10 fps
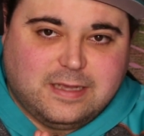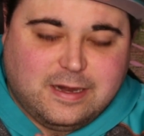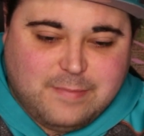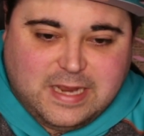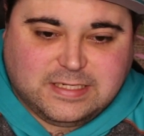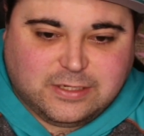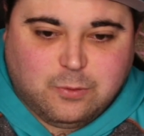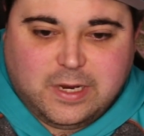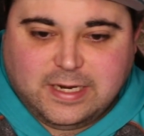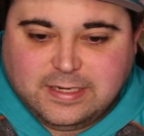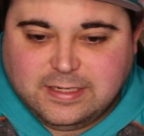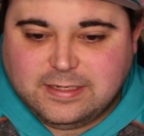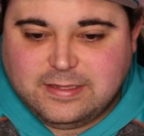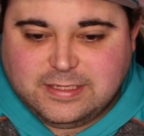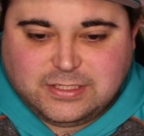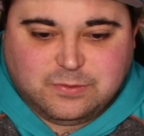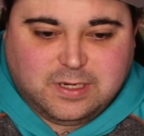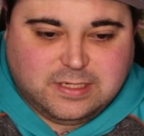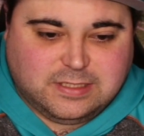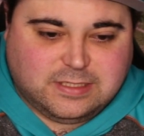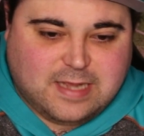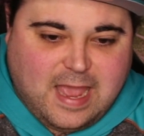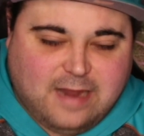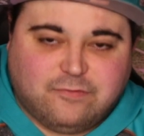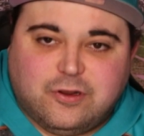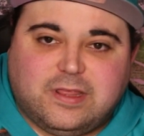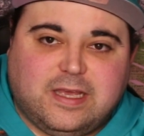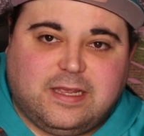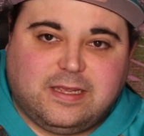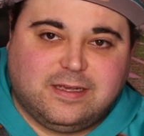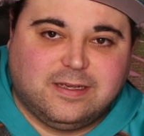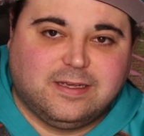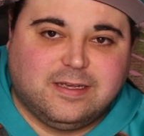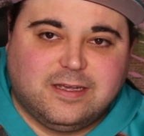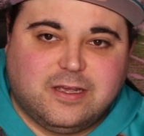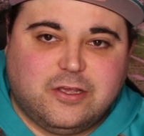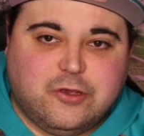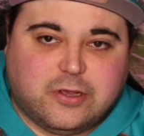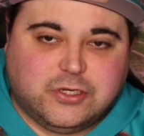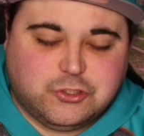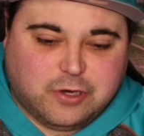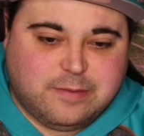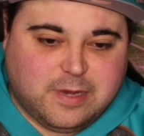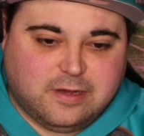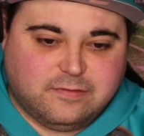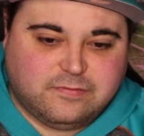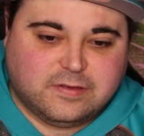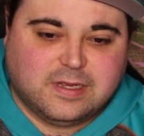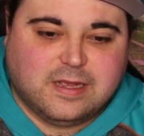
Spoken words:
an amazing win. This was everything you could dream of.